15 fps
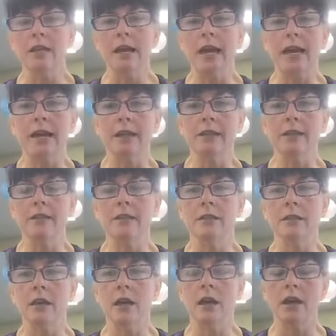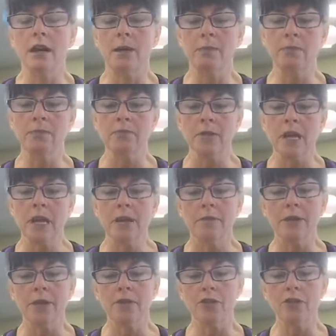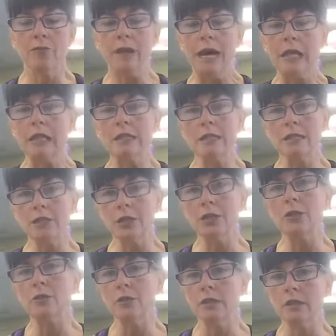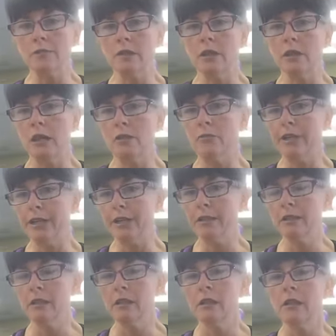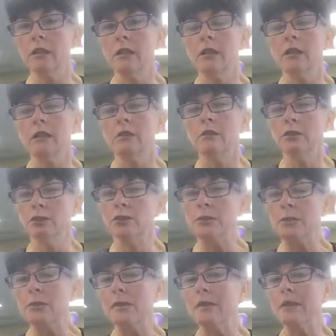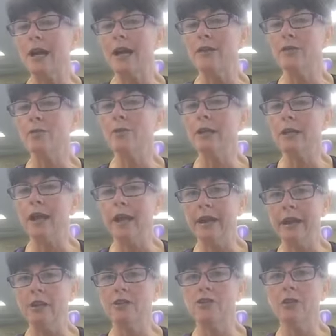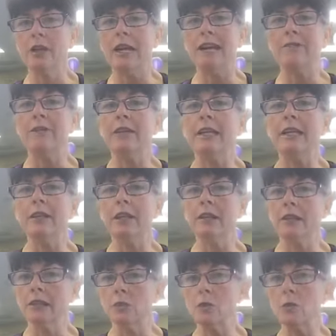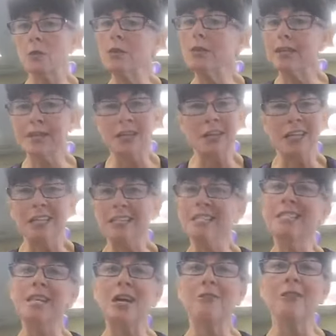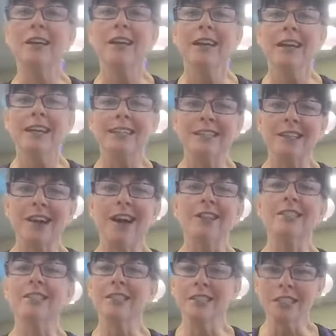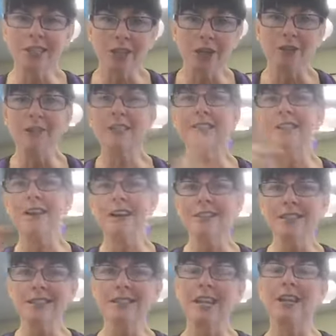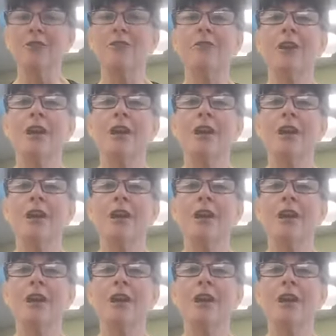And because, you know, balance too is something that we lose as we age, and we need, unless we're working on it. And so it's a constant, you know, it's a constant cycle.